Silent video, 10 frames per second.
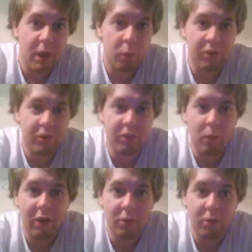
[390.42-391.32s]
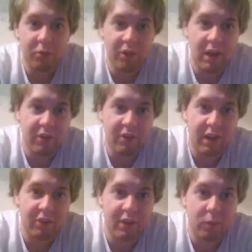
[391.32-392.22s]
which is a welcome change
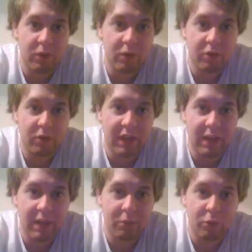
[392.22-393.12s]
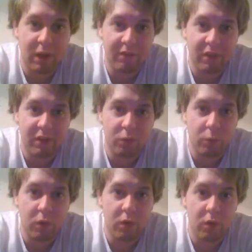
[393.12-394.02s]
as the original game's graphics
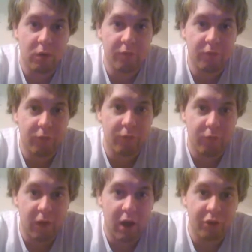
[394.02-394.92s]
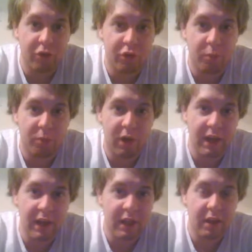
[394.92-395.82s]
were far too
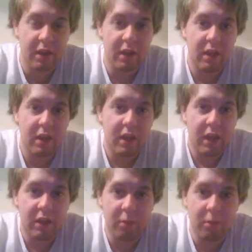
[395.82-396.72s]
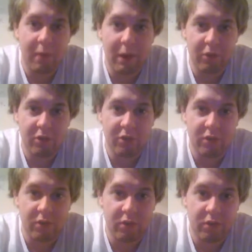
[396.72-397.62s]
bright in
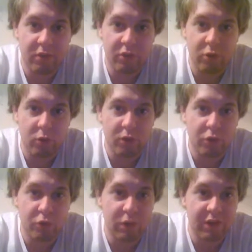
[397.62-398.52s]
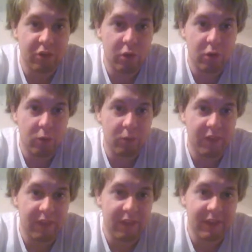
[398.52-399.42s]
comparison to the dread tone
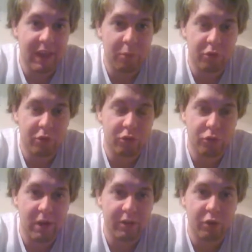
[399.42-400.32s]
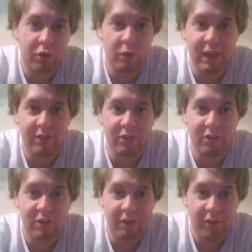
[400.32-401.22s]
that the game was trying to create and
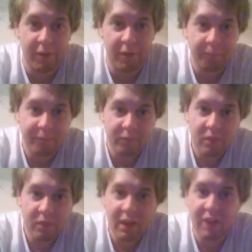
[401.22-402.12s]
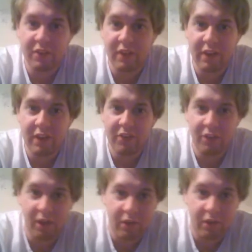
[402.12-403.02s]
deliver. It's a nice
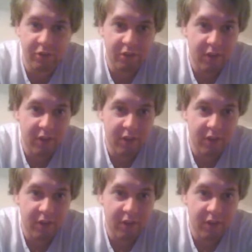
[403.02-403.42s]
touch,